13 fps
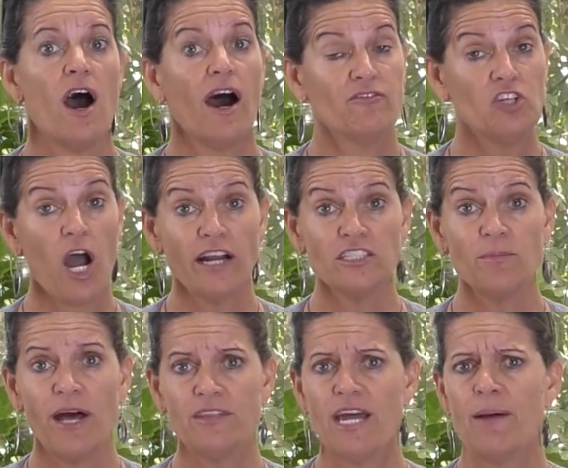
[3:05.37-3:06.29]
I've talked
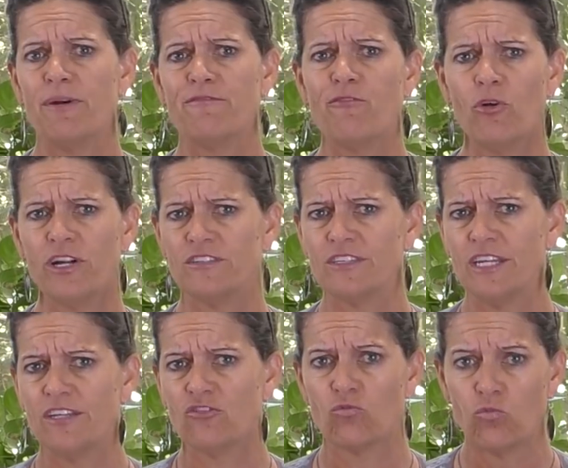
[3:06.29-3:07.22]
about that before.
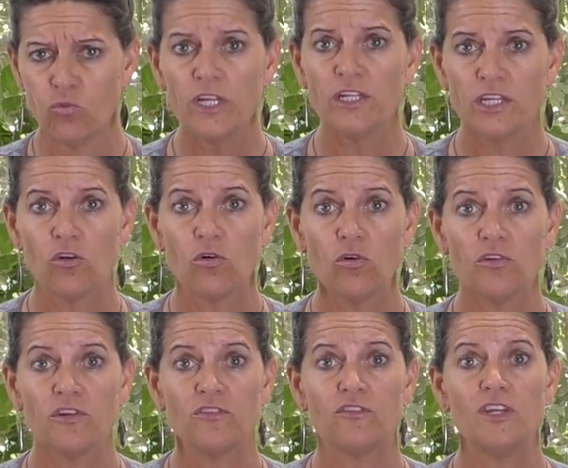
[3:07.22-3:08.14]
It's really
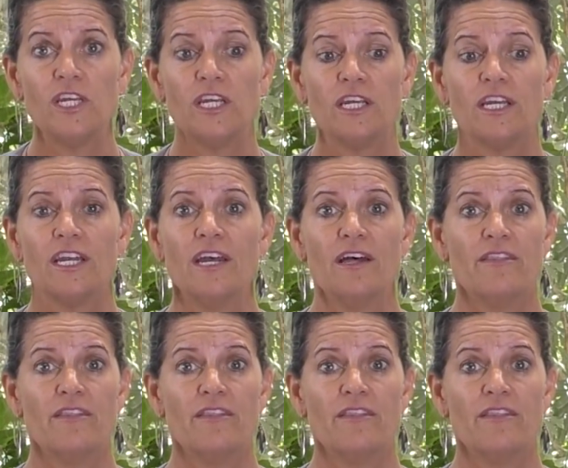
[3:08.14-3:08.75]
cool to see